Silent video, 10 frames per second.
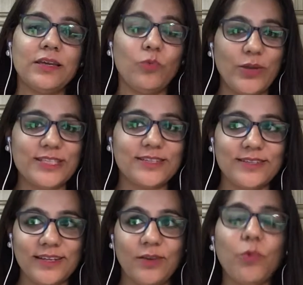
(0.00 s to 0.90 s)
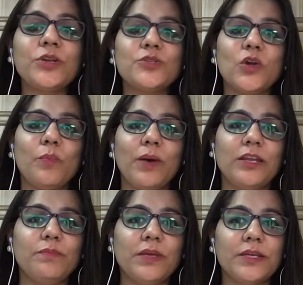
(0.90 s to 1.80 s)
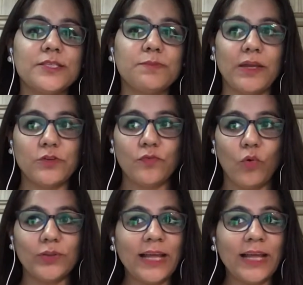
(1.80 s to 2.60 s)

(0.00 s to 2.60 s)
invested in? What is your money being spent for?